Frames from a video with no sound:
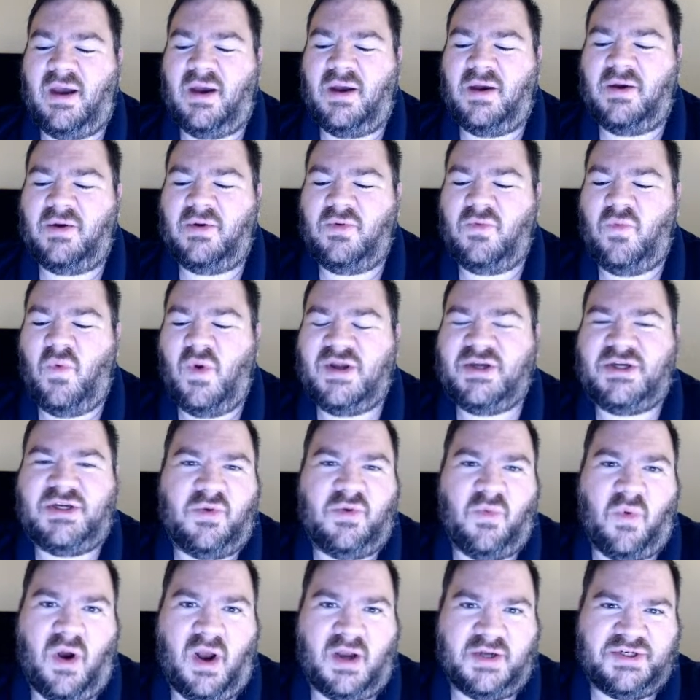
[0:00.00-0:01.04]

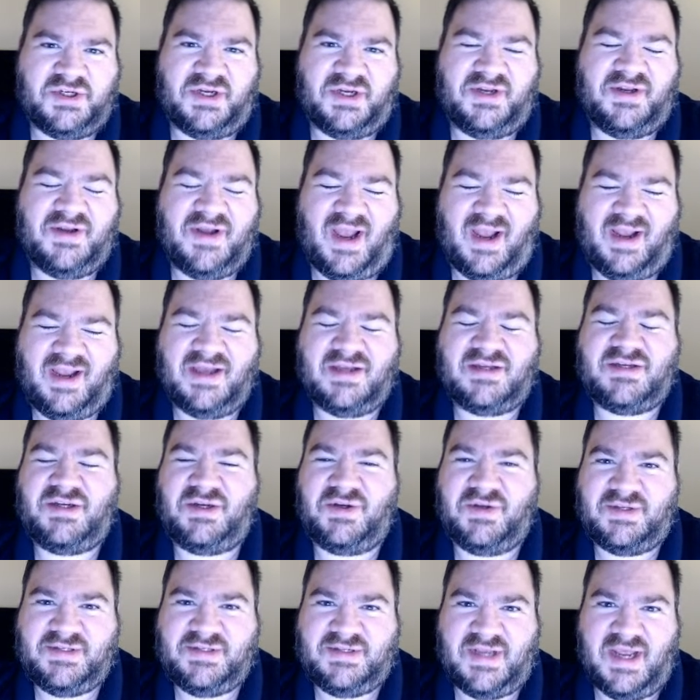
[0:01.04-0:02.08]
wishy-washy, I guess you
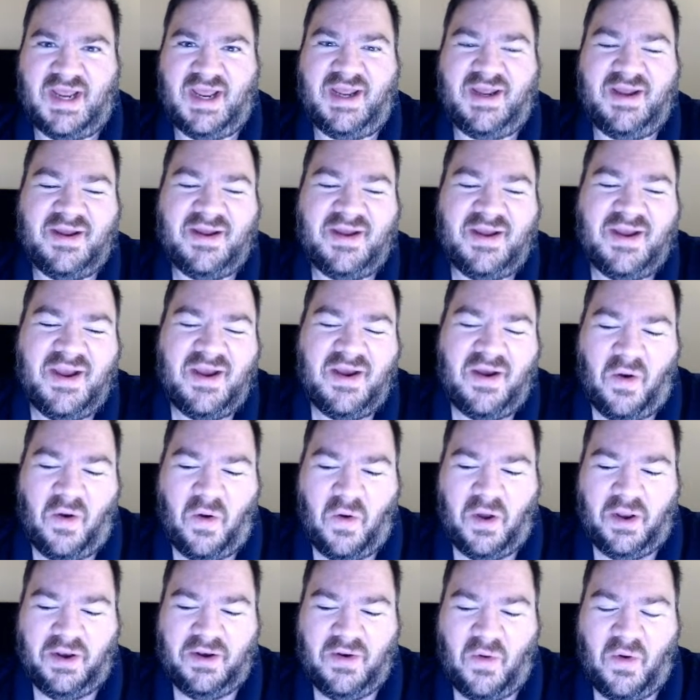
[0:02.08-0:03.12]
could say,
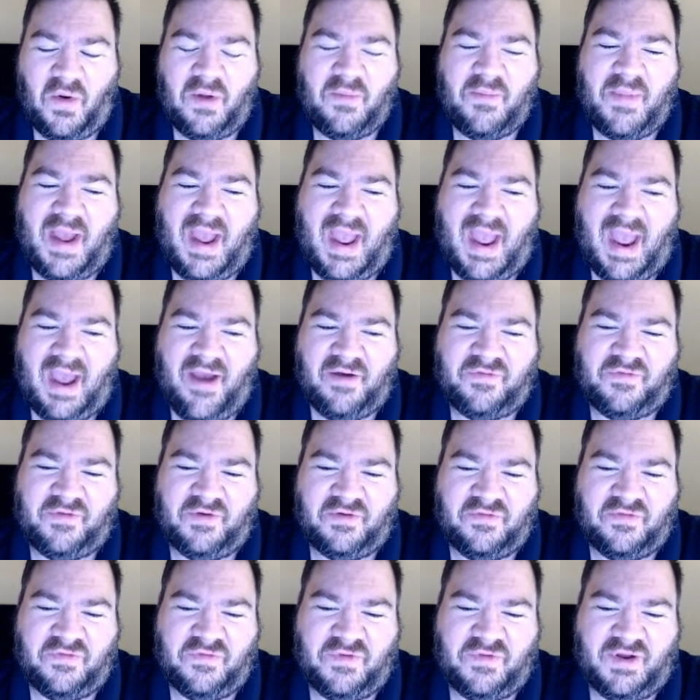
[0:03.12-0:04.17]
on behalf
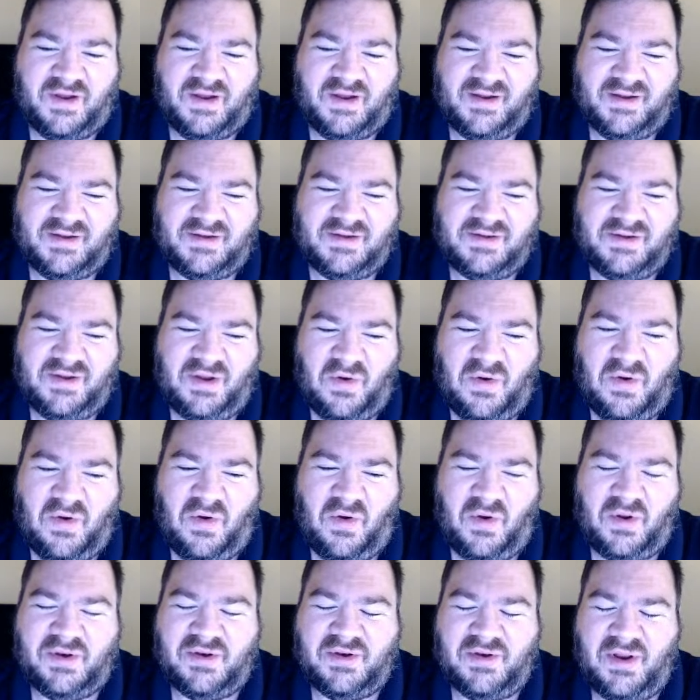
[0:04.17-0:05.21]
of
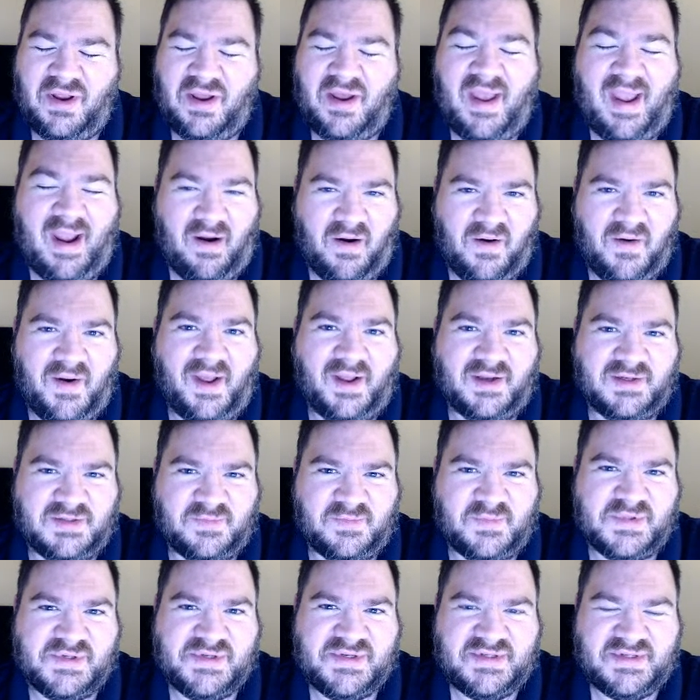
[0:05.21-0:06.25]
Herod
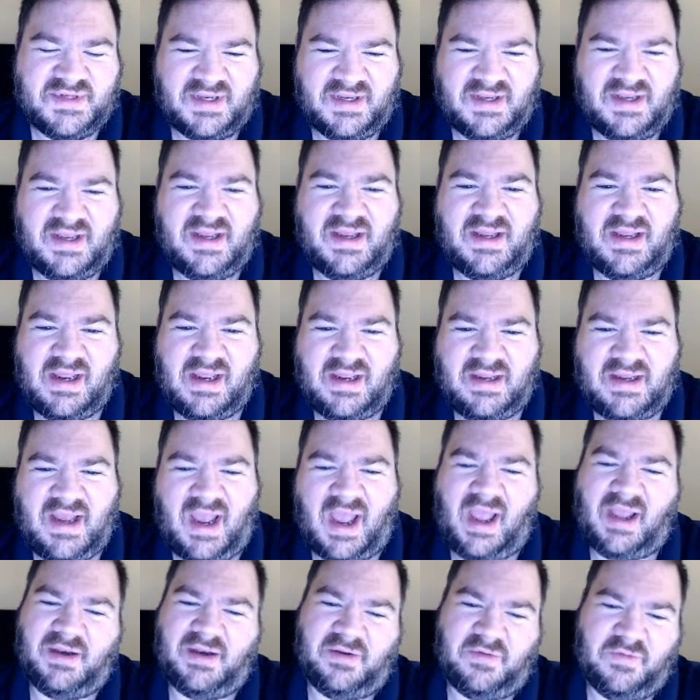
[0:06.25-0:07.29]
Antipas. He
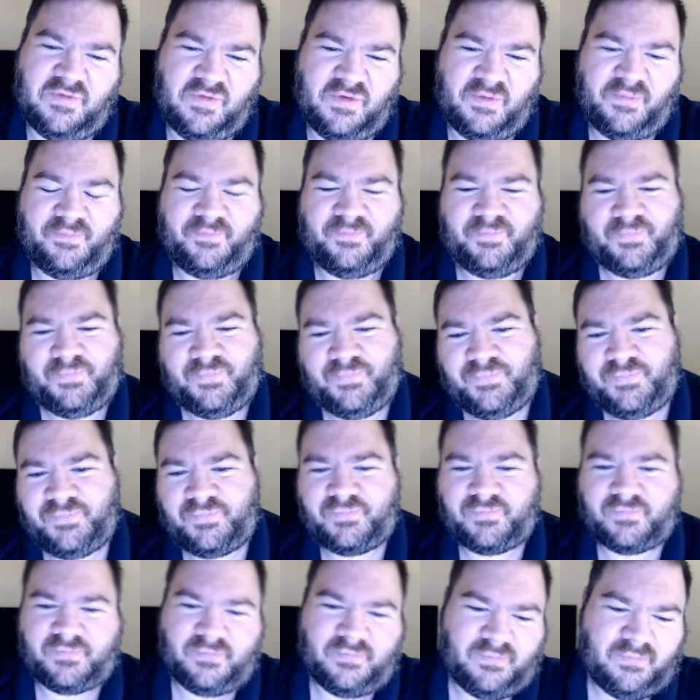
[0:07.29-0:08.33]
kind of
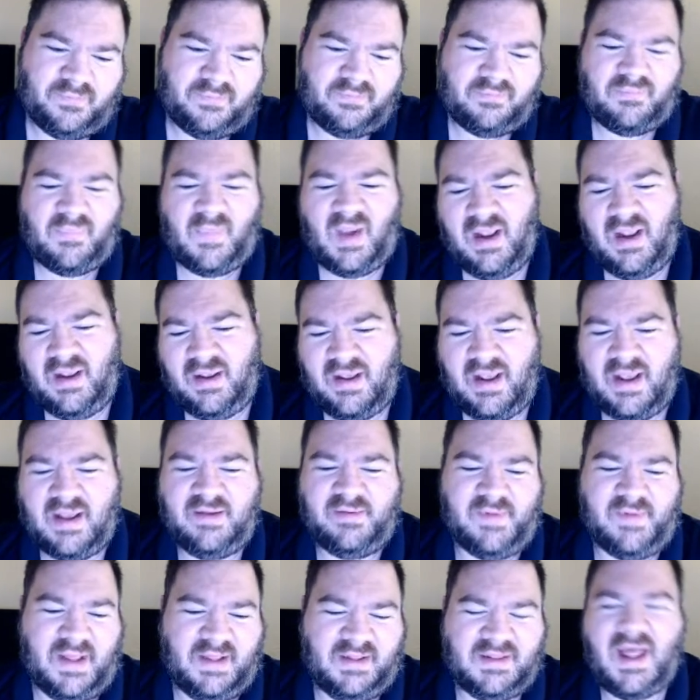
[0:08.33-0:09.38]

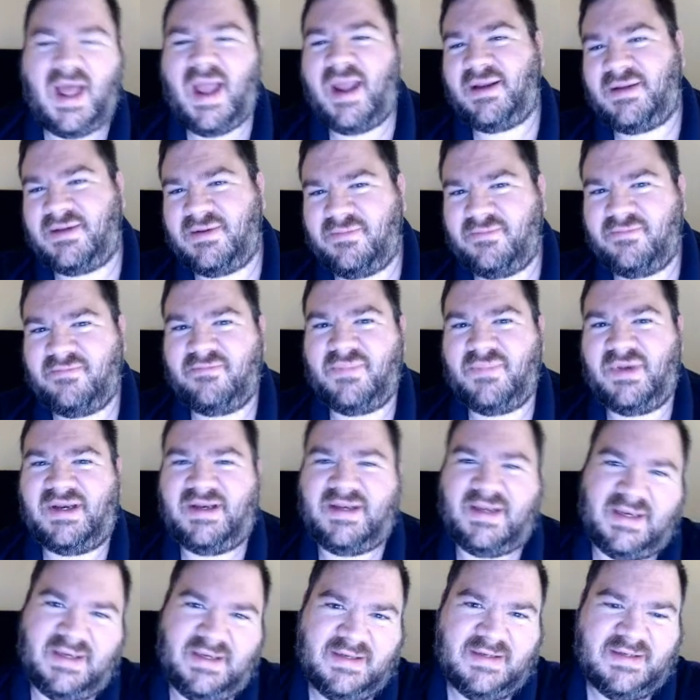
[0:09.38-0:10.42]
he liked him, but he
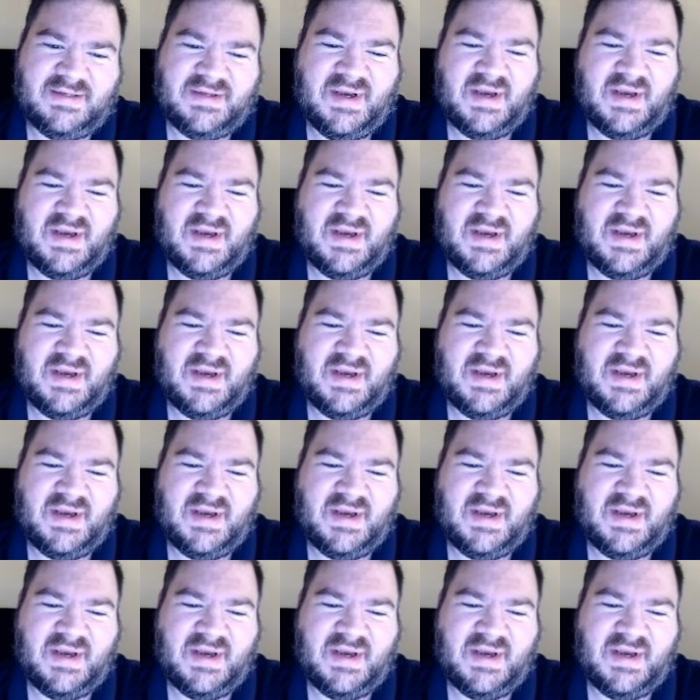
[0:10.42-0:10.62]
didn't.